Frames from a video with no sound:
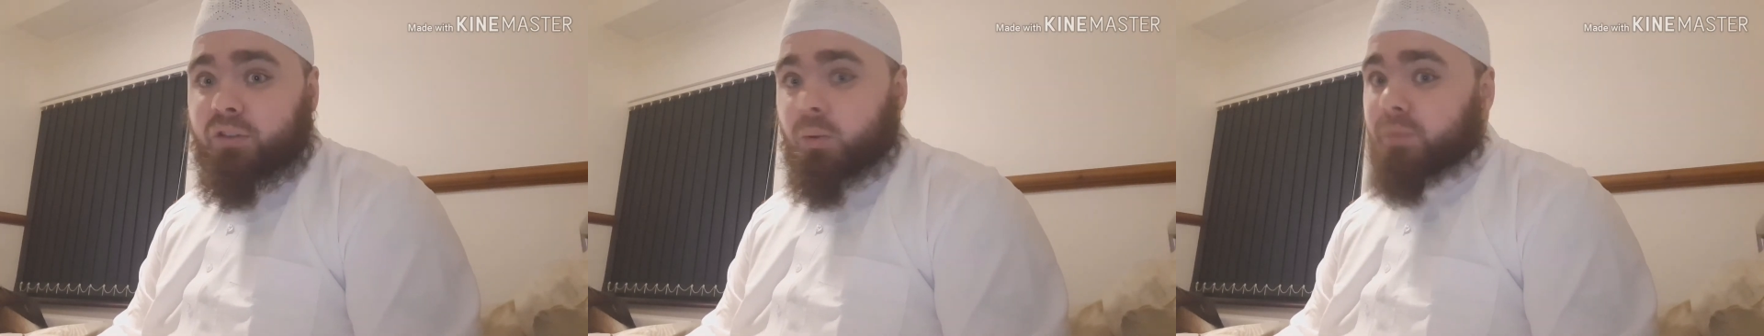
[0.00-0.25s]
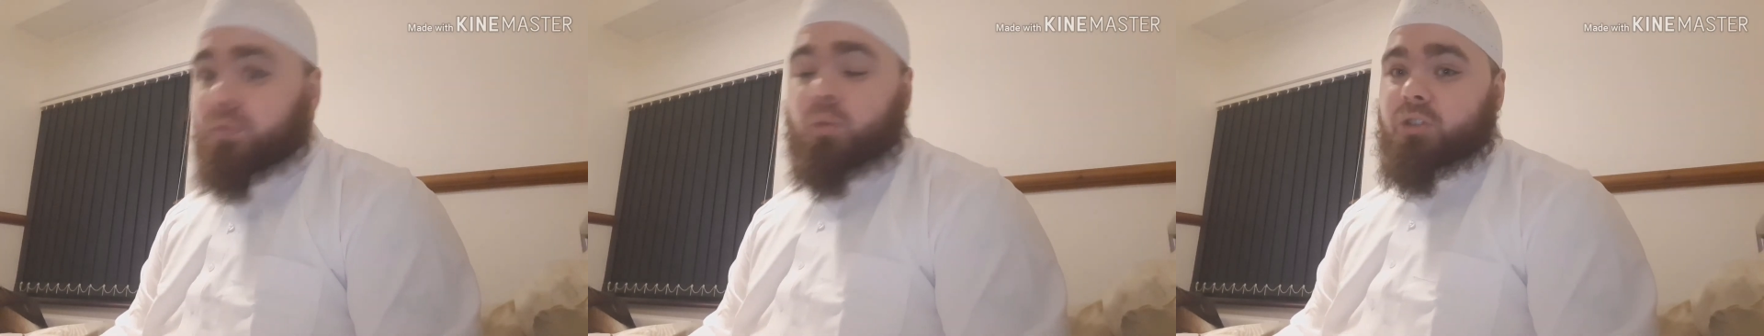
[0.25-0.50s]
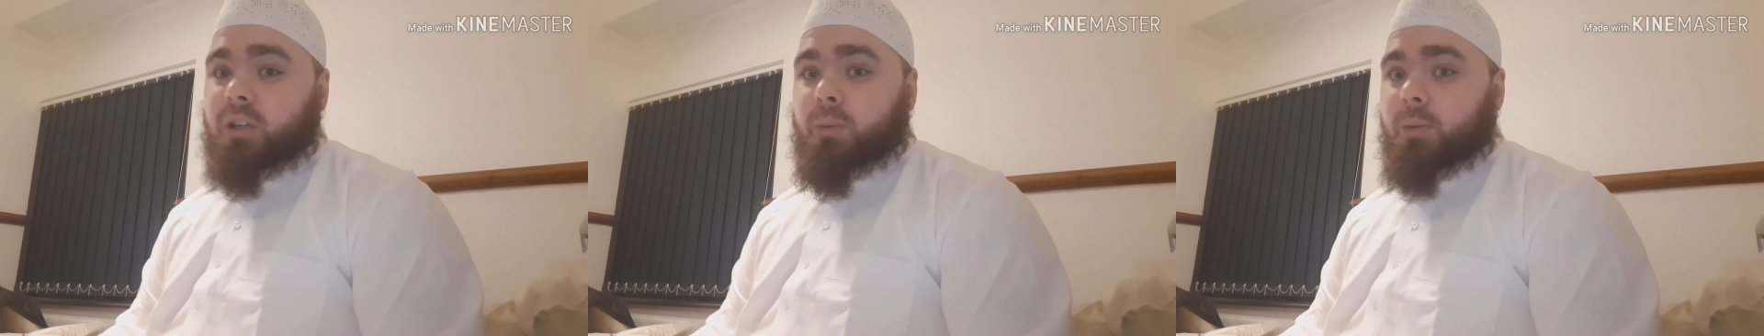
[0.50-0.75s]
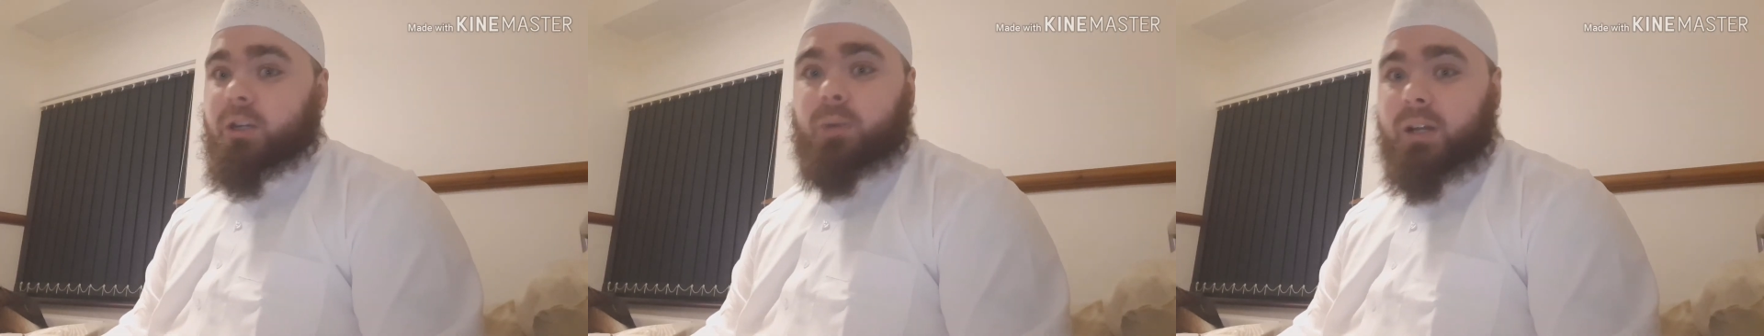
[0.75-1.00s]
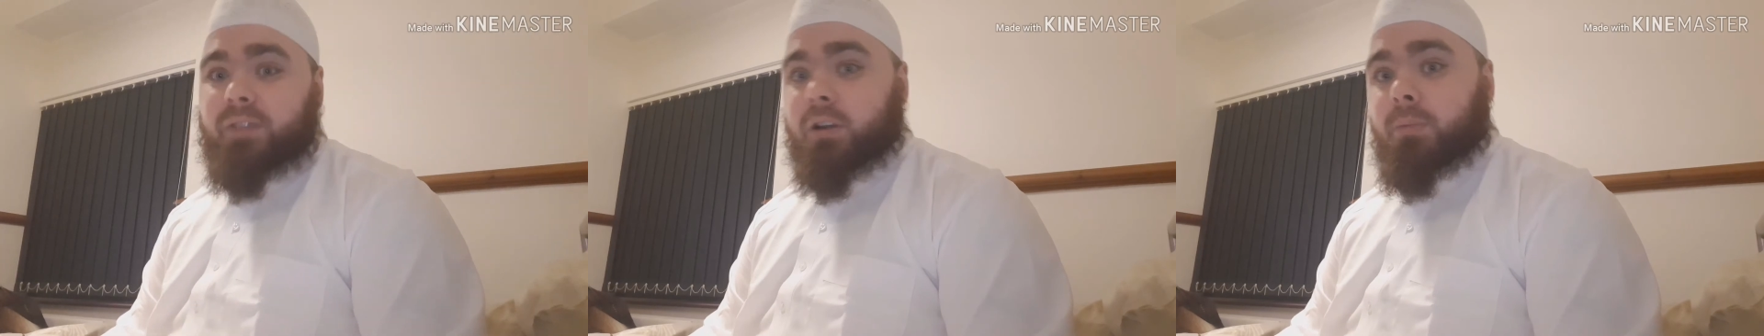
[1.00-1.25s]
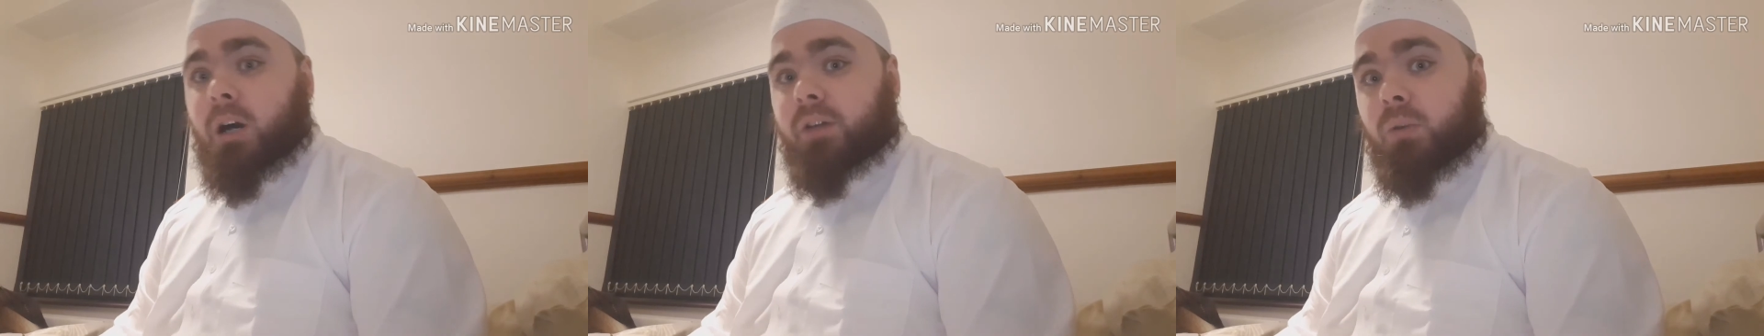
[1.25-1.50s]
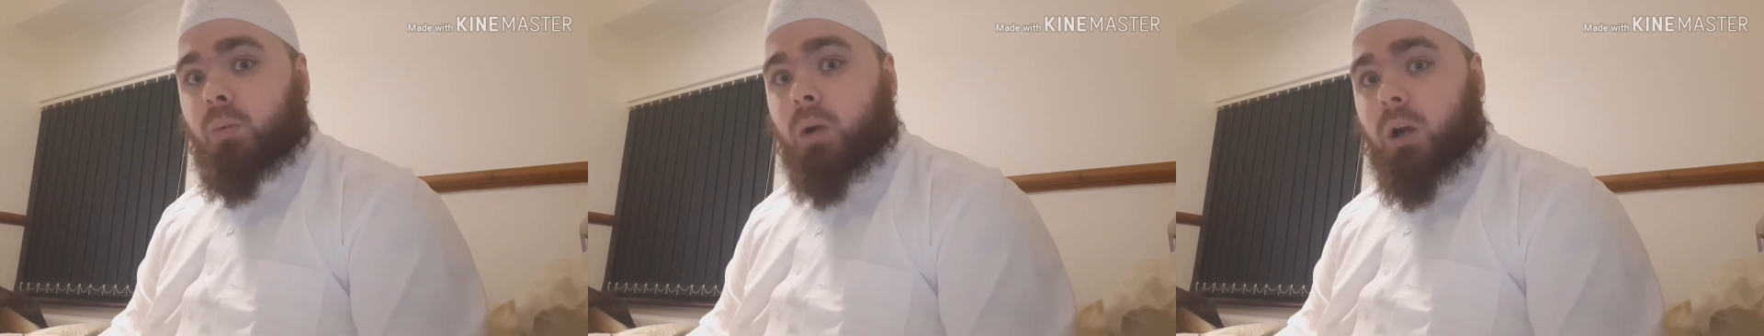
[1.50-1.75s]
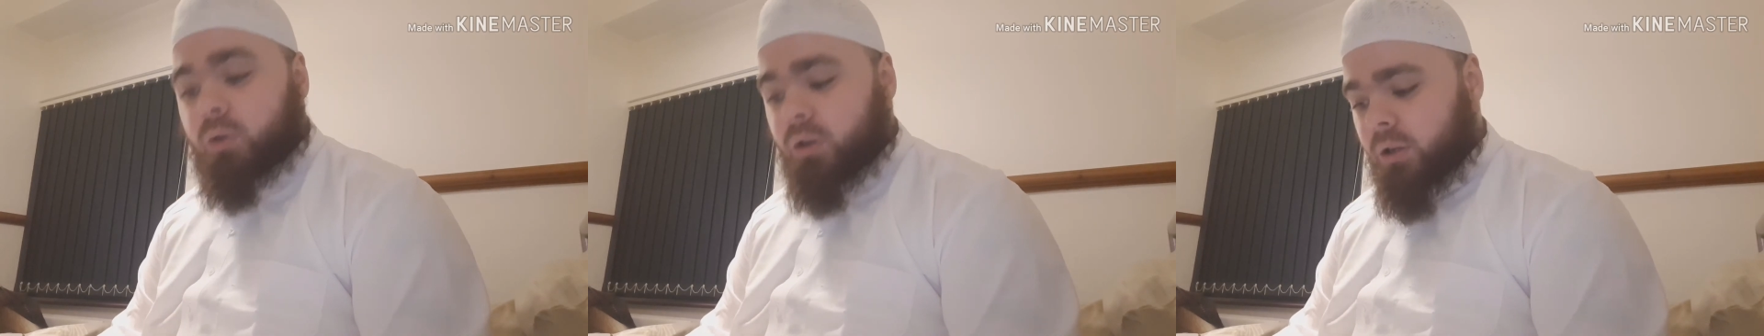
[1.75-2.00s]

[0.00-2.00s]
Unfortunately, we don't live in a perfect world.